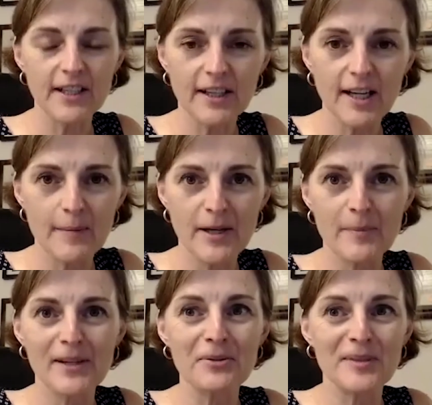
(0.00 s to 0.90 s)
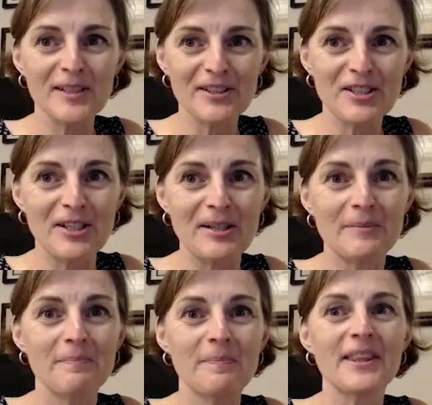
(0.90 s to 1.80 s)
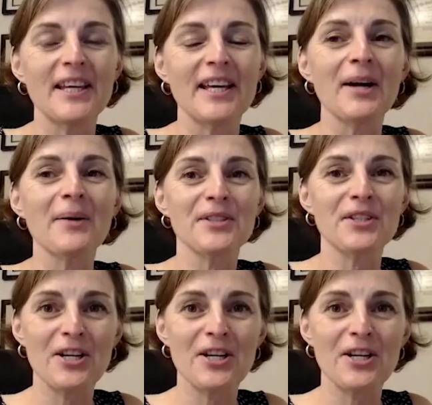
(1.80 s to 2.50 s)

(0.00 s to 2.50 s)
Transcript: comment about the realtor, but then I will share